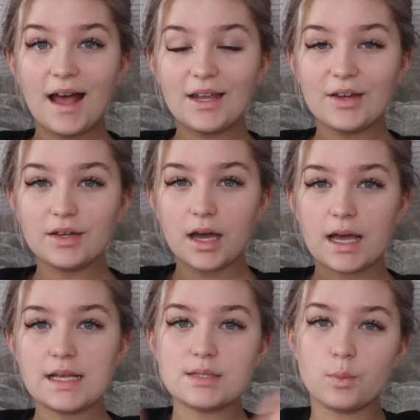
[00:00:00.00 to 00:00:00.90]
Hello
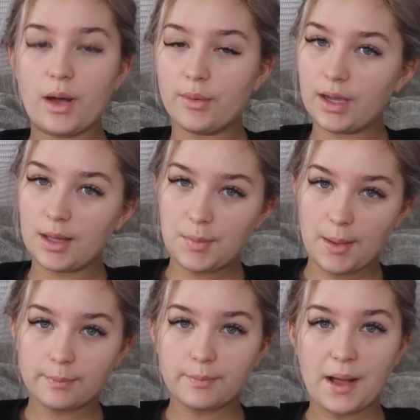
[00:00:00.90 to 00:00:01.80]
guys, welcome
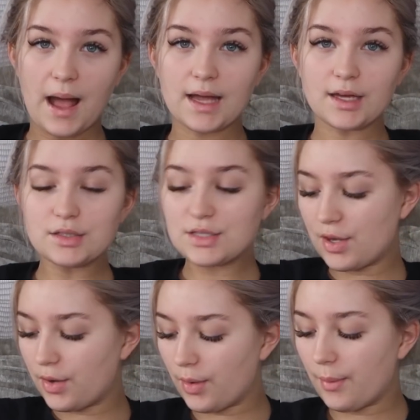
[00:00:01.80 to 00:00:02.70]
back
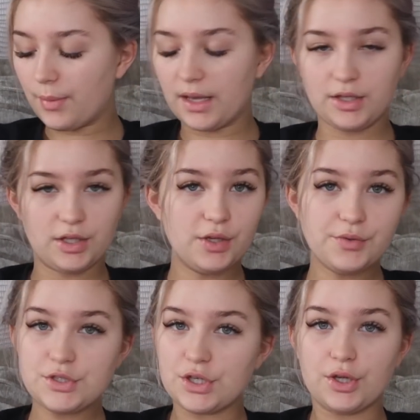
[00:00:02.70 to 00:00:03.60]
to my
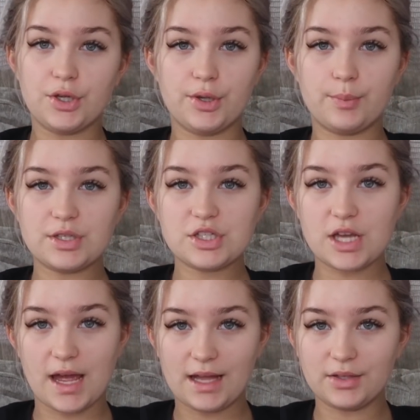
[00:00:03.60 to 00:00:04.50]
YouTube
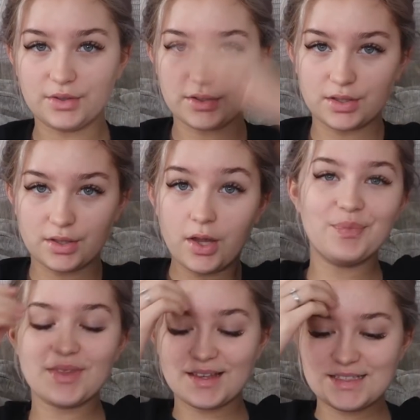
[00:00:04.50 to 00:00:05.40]
channel.
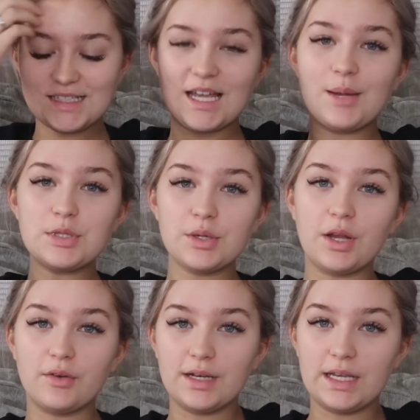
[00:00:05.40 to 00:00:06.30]
Today we're doing
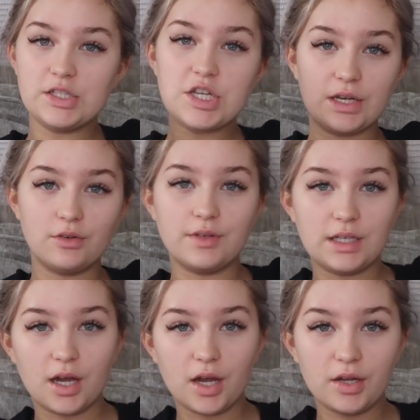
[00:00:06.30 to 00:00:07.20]
a really chill
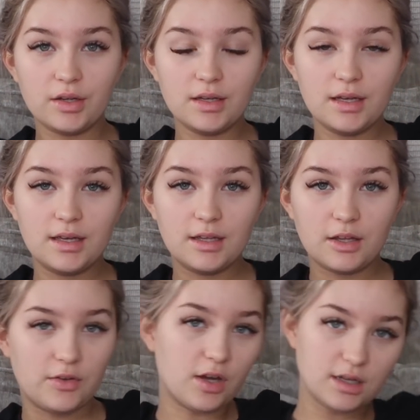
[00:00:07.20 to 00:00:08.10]
video,
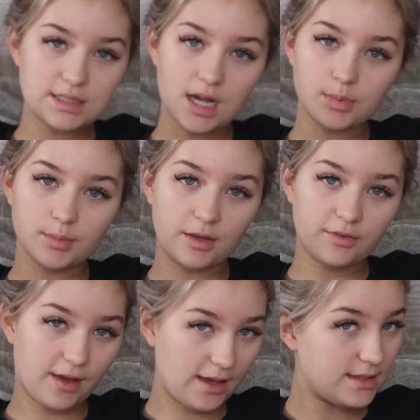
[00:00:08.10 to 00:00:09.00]
if you can't tell by my
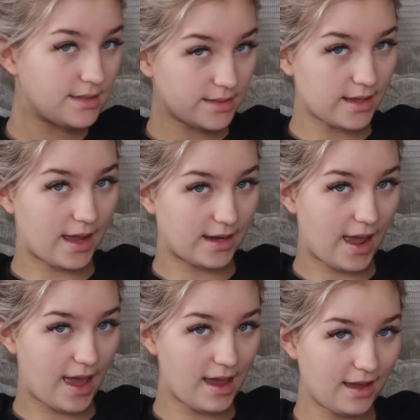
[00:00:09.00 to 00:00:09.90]
face and
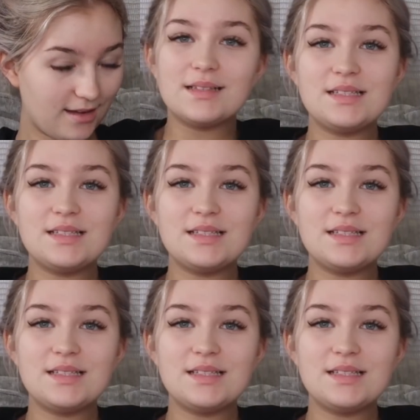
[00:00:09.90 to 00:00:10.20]
hair.